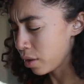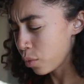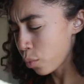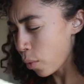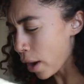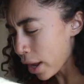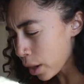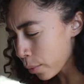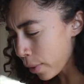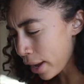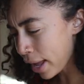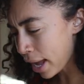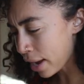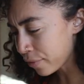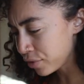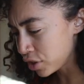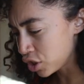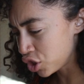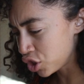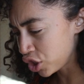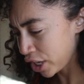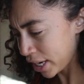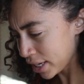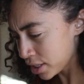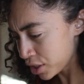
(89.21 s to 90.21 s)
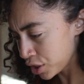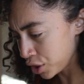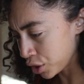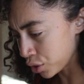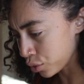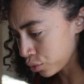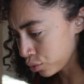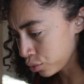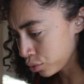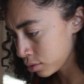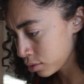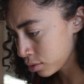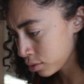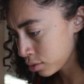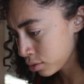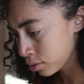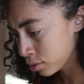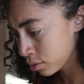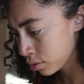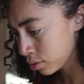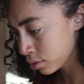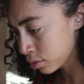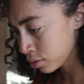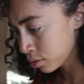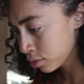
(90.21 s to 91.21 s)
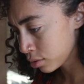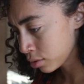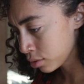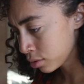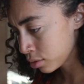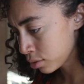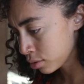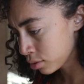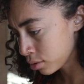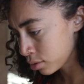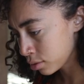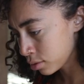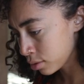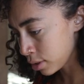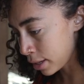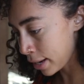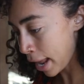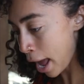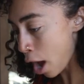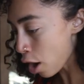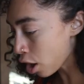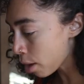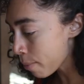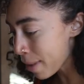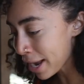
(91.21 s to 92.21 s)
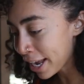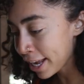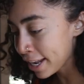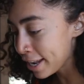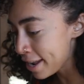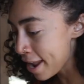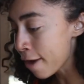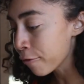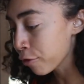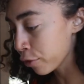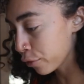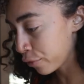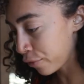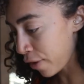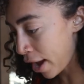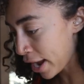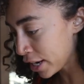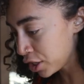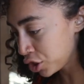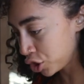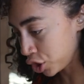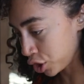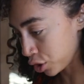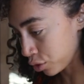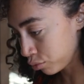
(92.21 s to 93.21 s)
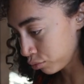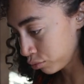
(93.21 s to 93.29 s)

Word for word: then why do I have to chase you? And how come I can never find you?